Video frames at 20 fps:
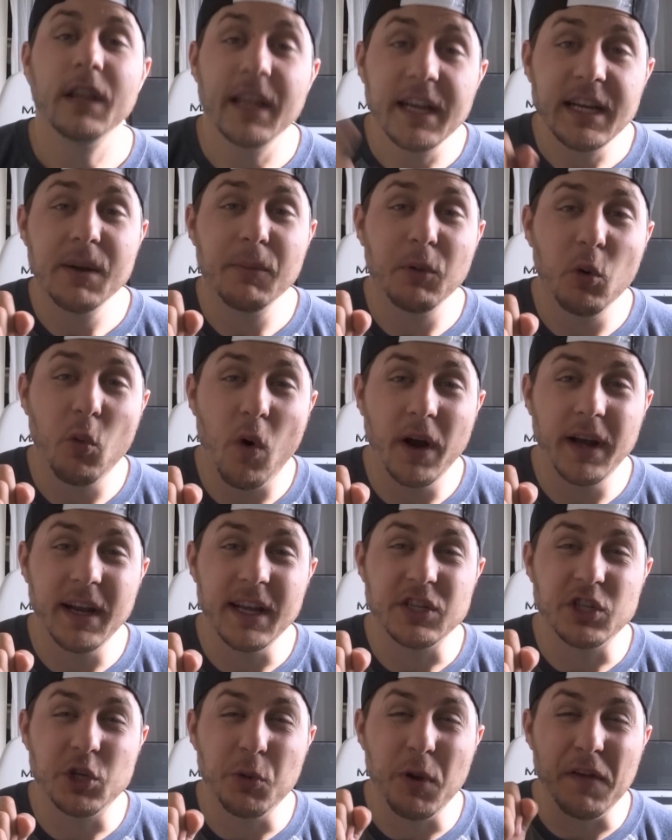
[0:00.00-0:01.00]
Link number one
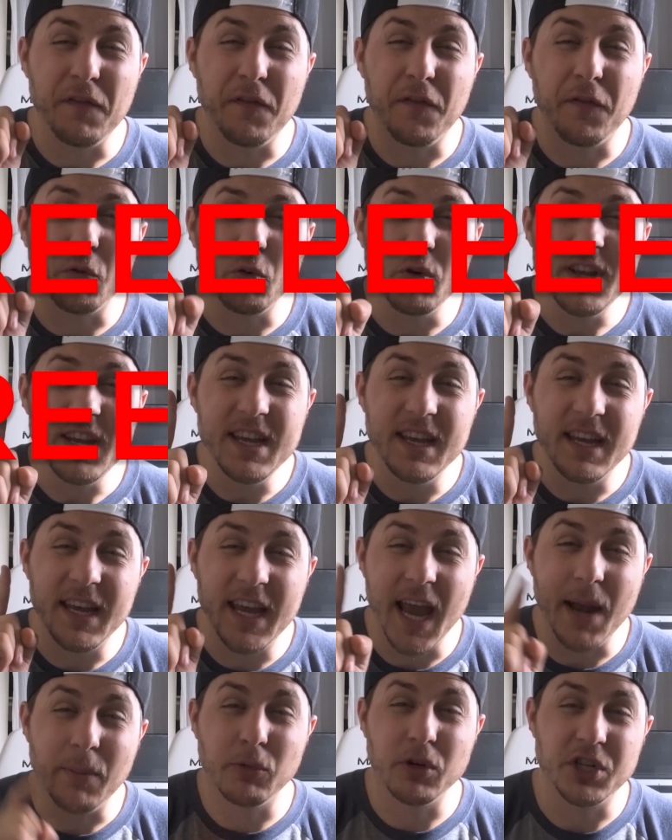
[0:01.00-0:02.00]
is to a free
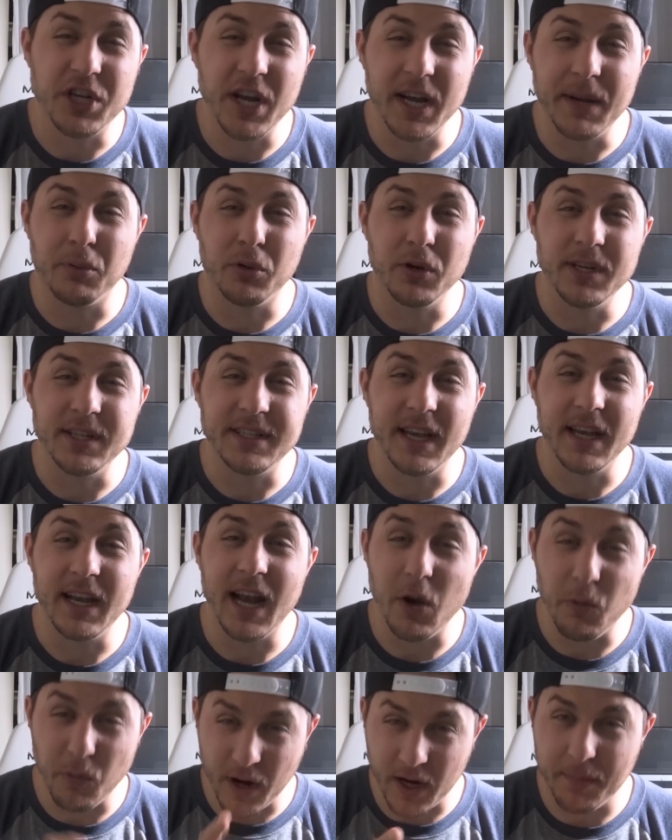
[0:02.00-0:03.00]
camera shake preset.
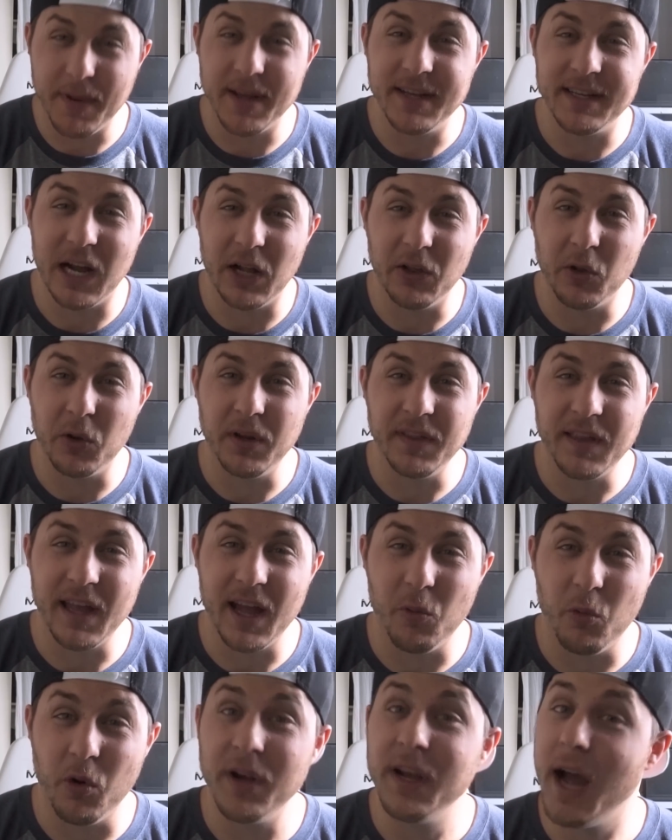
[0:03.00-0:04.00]
I recommend downloading
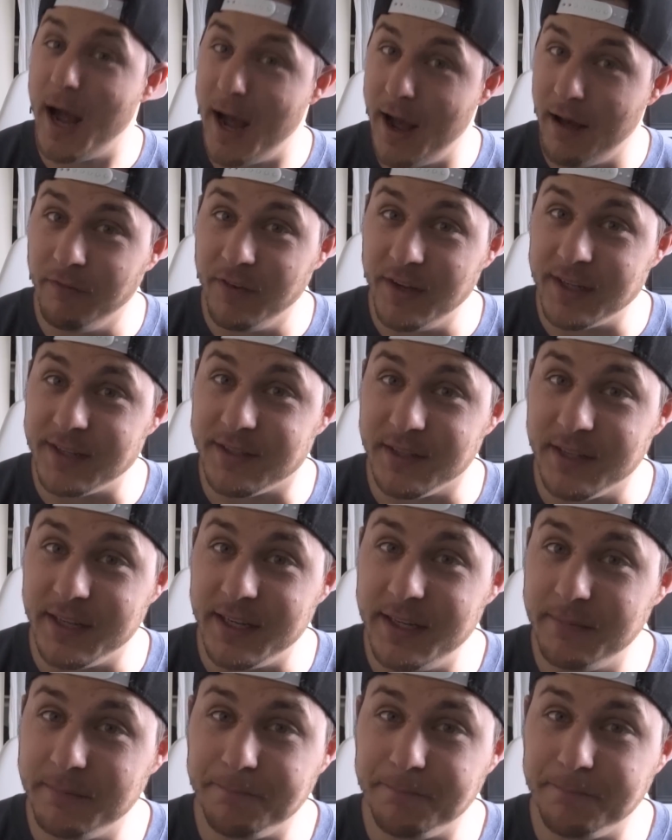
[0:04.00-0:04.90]
that one, obviously.